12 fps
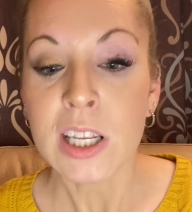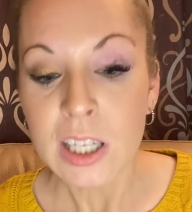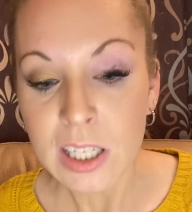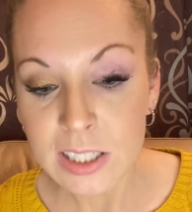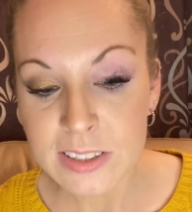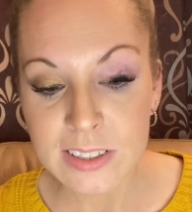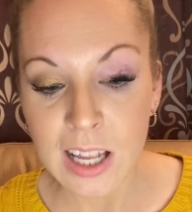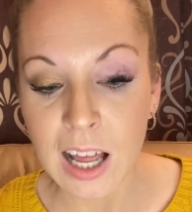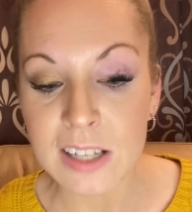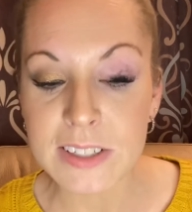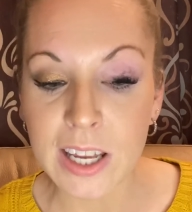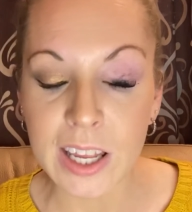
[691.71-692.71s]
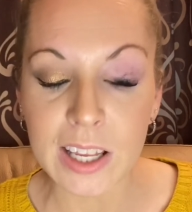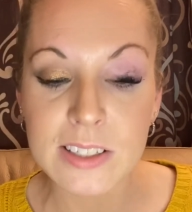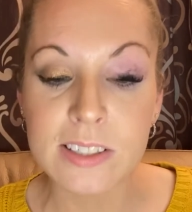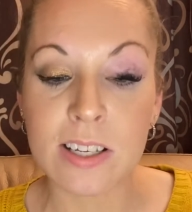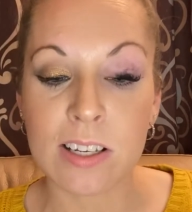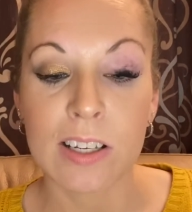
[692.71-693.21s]
It's not
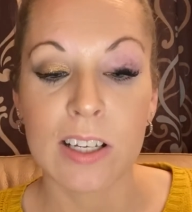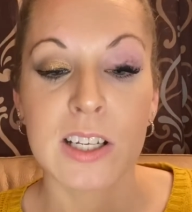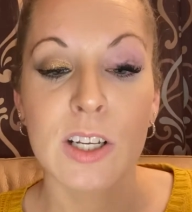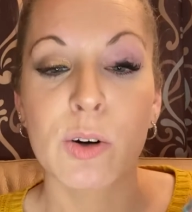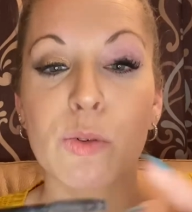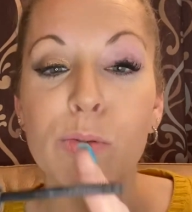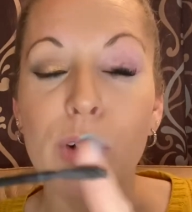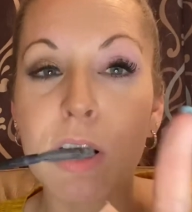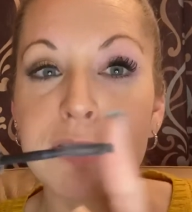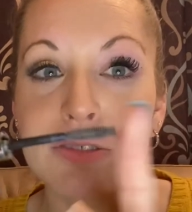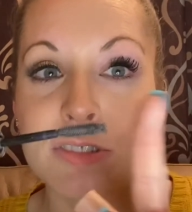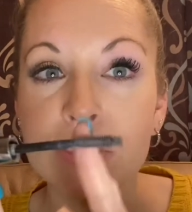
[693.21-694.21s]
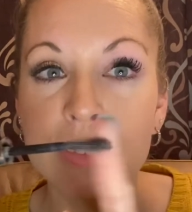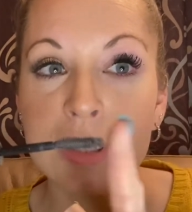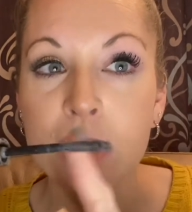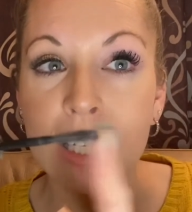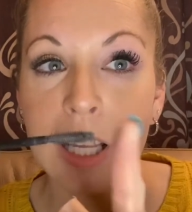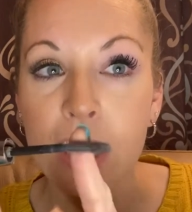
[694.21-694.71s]
as rough
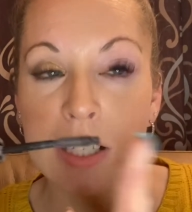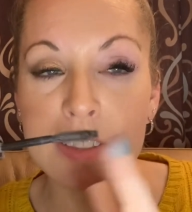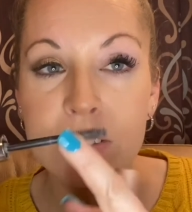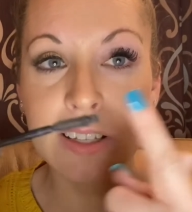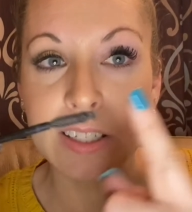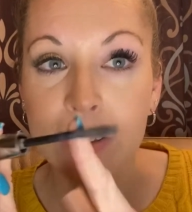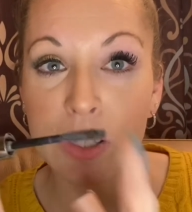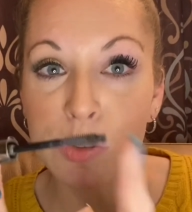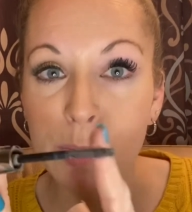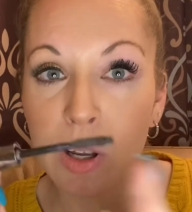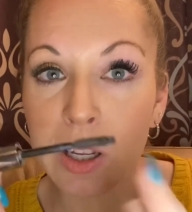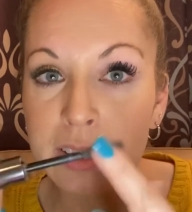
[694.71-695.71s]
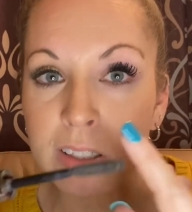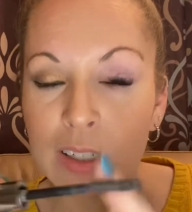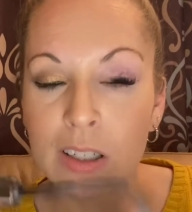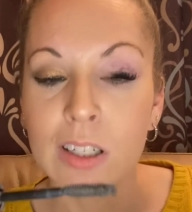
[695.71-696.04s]
as like this one.